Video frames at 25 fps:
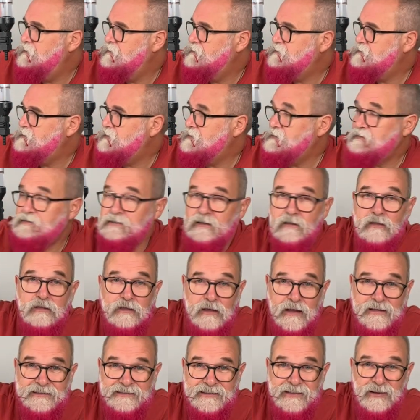
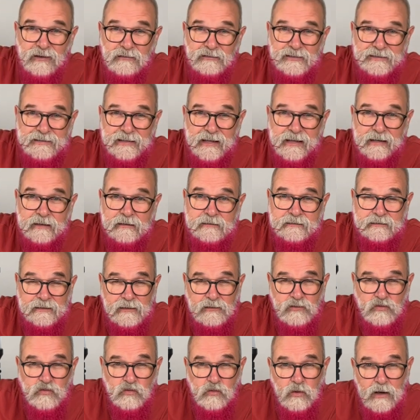16,000 of a second, so
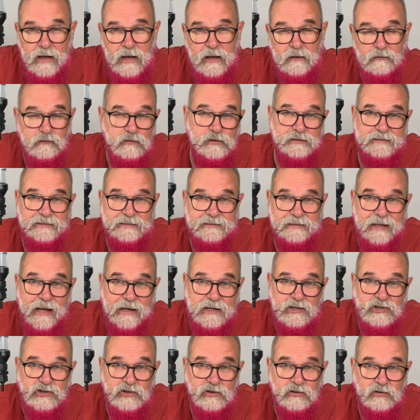it really freezes
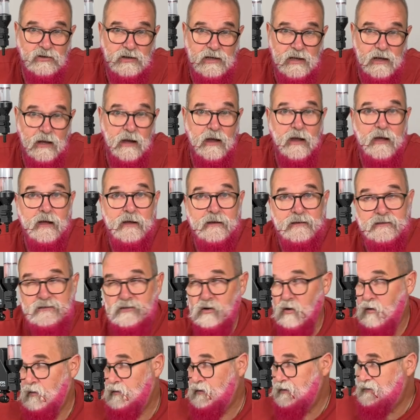action, okay?
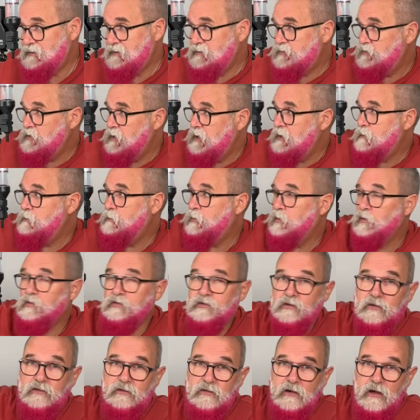So this is really
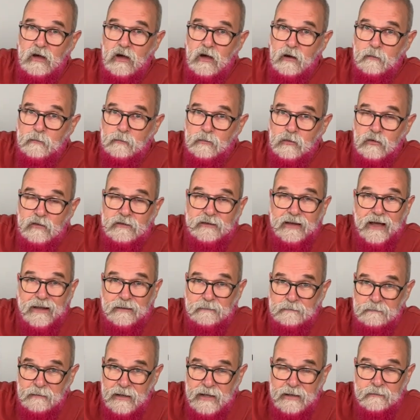important. Put
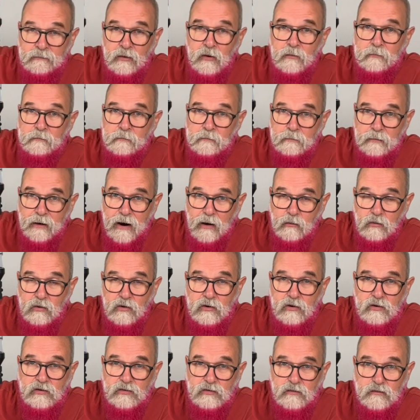at minimum
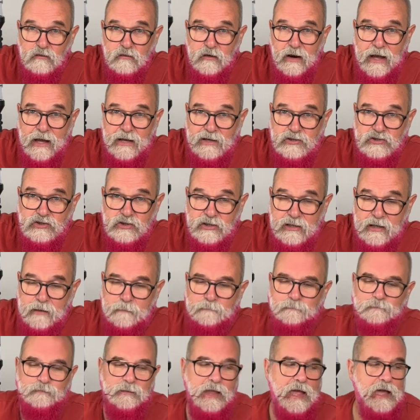power your flash,
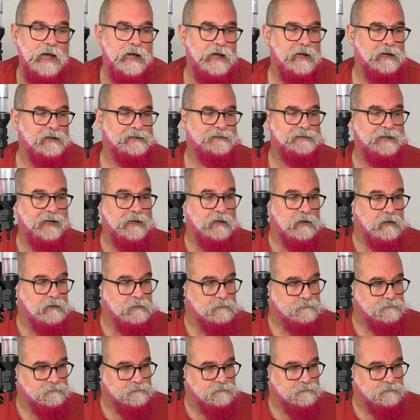okay? Second,